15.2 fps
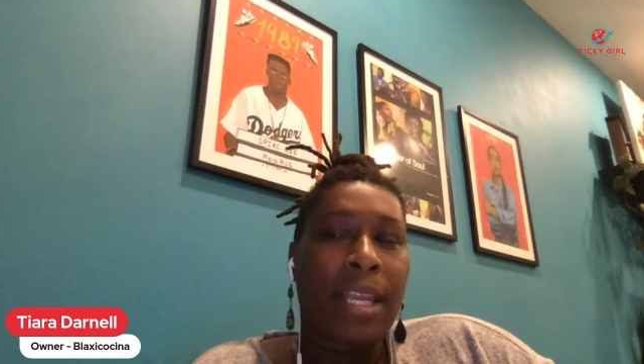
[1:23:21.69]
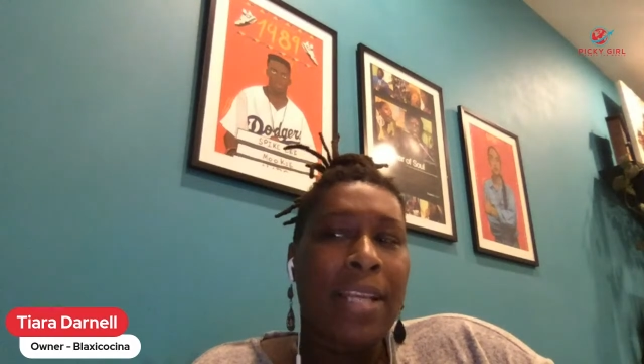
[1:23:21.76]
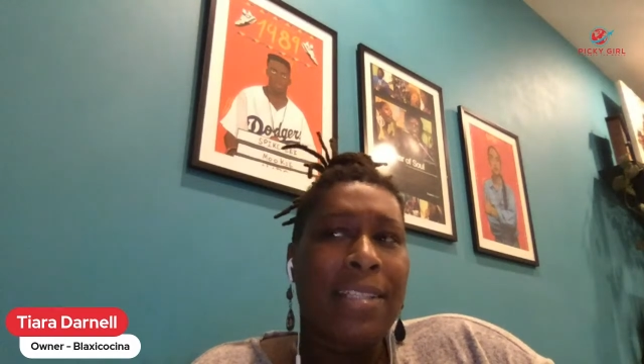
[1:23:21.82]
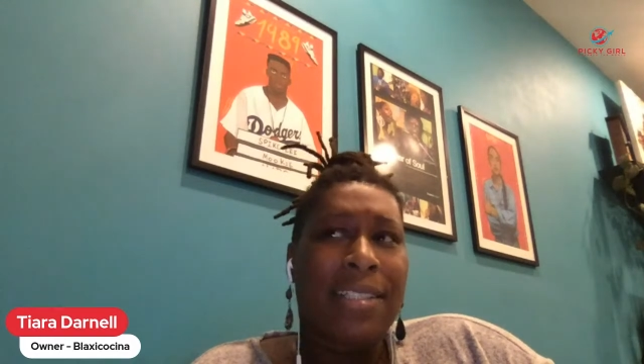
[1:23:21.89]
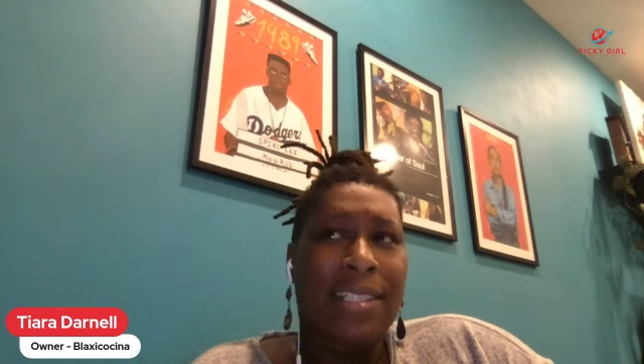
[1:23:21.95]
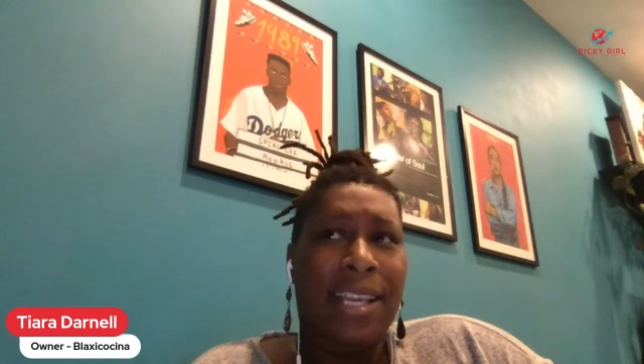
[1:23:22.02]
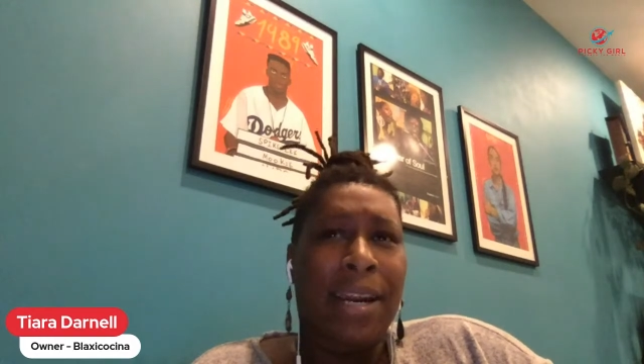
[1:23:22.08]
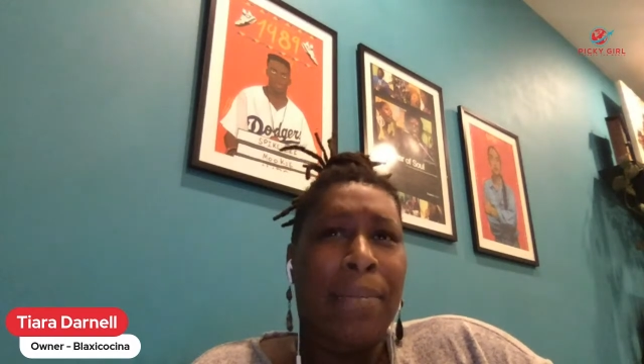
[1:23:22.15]

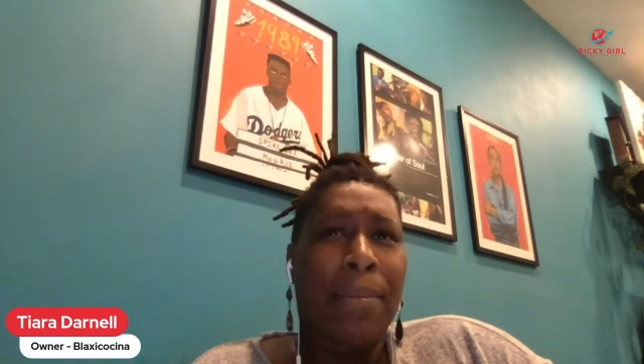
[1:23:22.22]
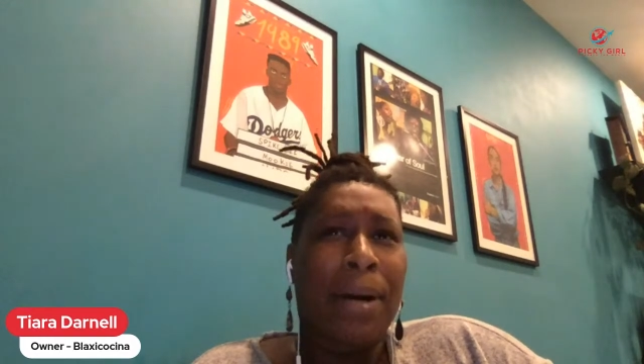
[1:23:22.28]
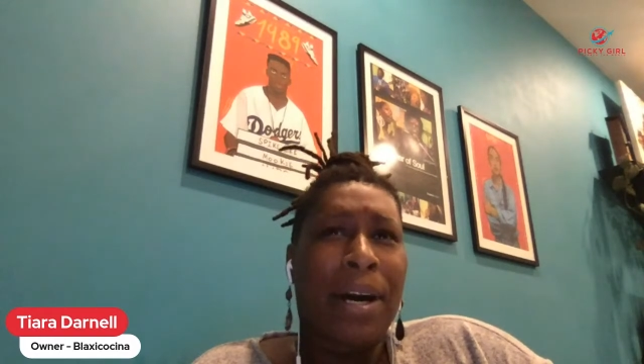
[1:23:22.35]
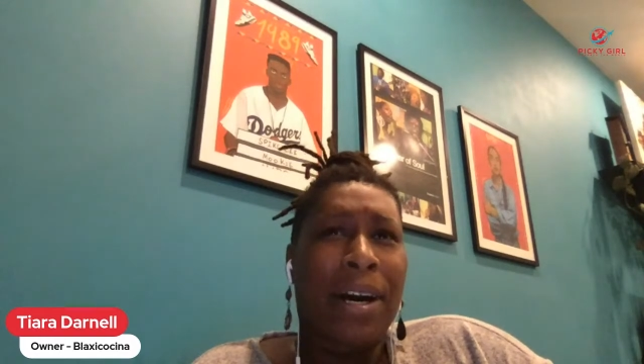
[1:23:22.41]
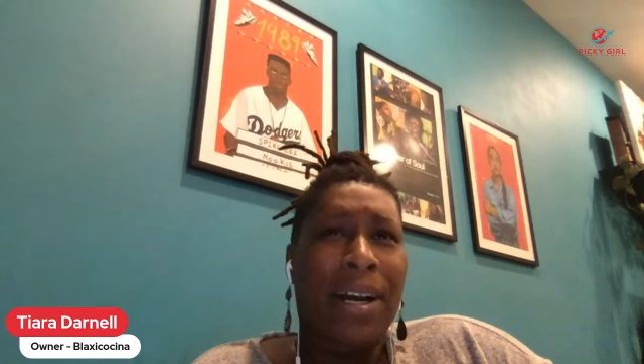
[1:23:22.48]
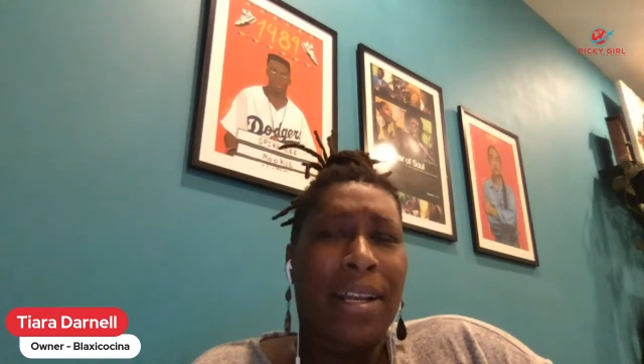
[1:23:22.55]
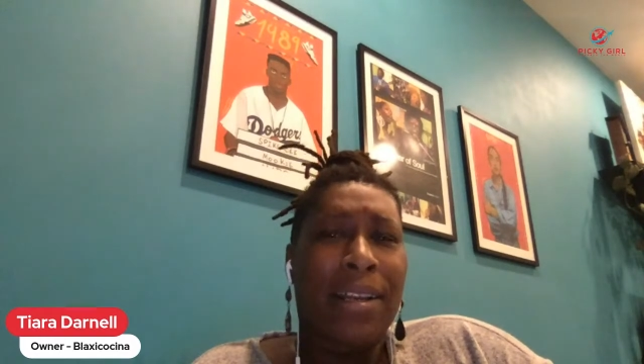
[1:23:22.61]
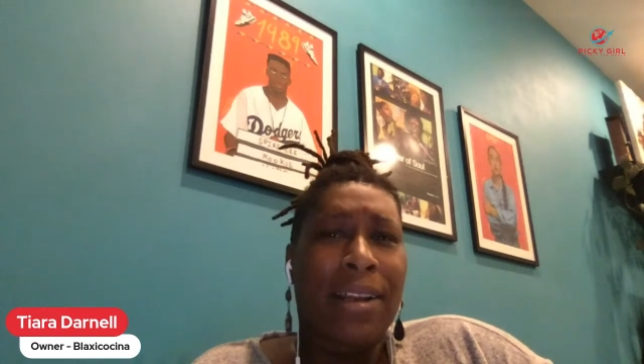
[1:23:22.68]

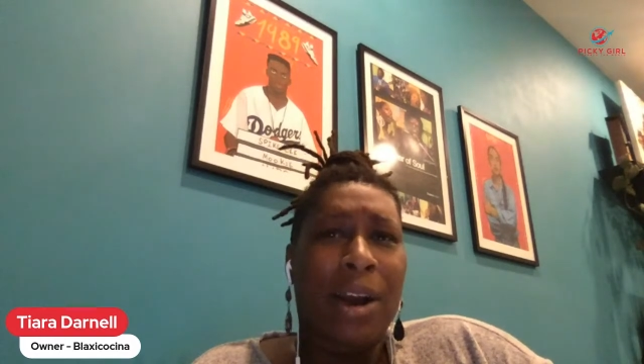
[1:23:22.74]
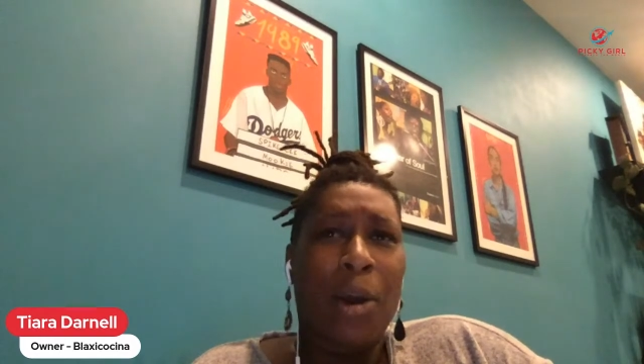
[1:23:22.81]
Cinnabon